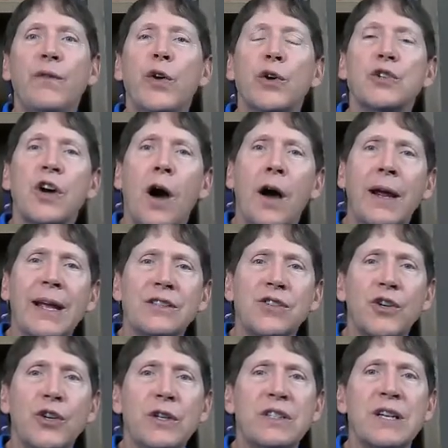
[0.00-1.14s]
If your dog has
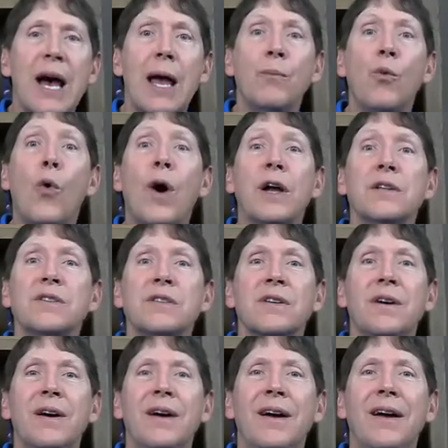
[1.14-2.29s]
a good time
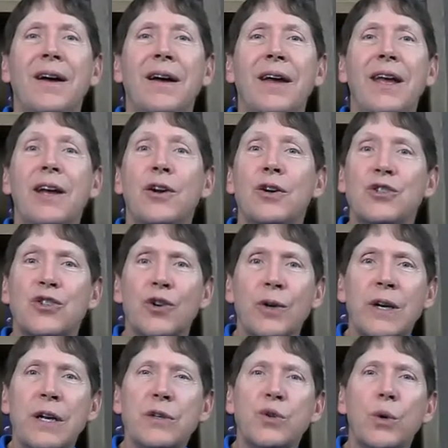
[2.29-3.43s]
once, it could
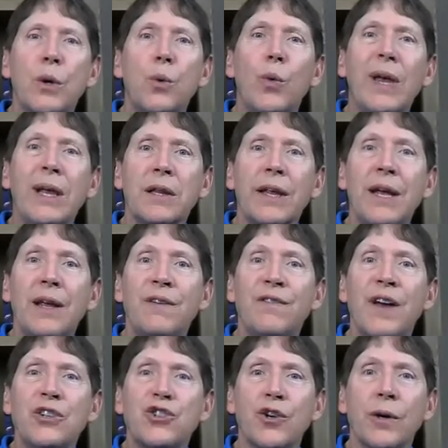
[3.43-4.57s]
turn into a weekly
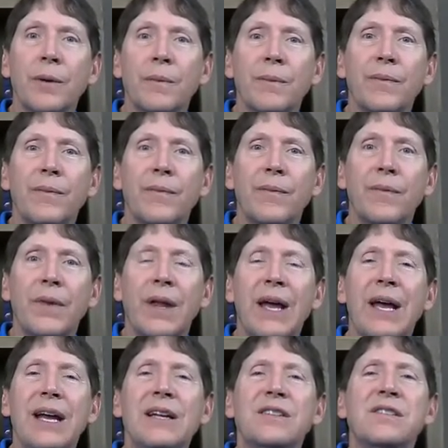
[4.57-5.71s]
adventure.
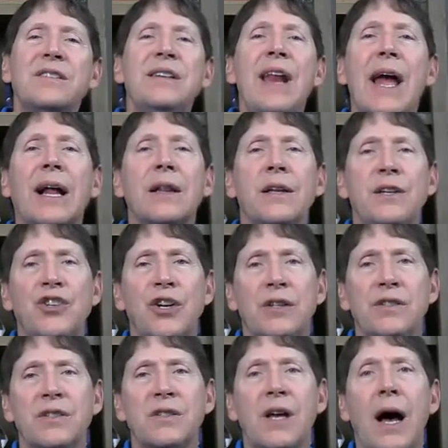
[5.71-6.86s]
It's
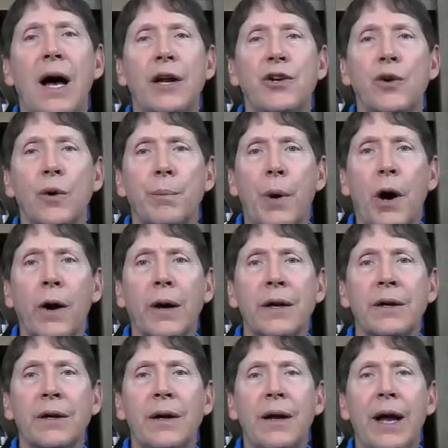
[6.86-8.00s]
negligence on your
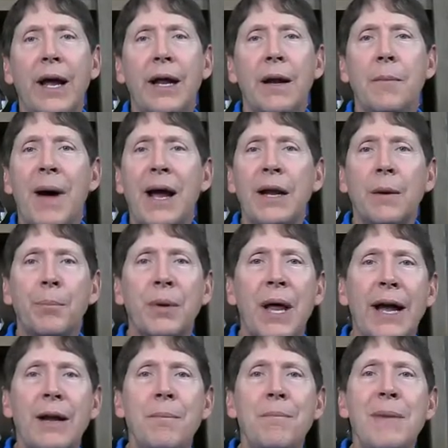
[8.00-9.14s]
part, and it might
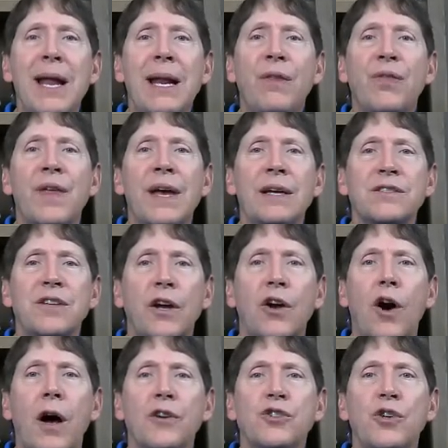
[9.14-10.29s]
apply to many things that
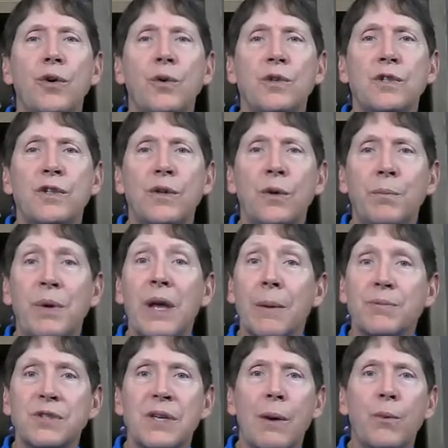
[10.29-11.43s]
cause you to be
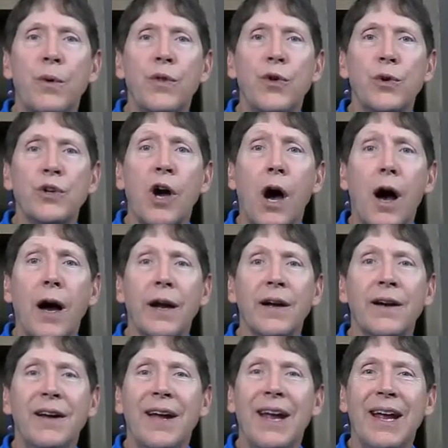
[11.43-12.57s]
upset with your
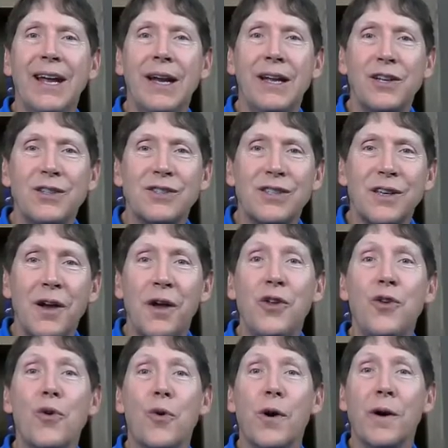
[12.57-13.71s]
dog, and it's
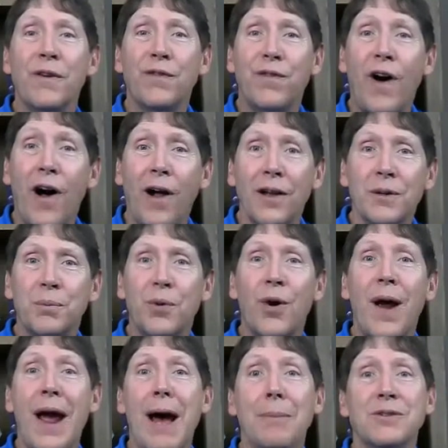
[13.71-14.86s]
your fault,
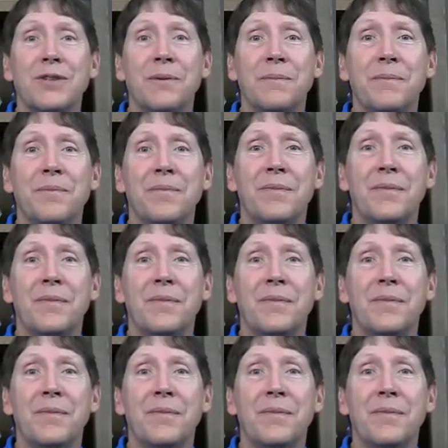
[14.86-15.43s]
perhaps.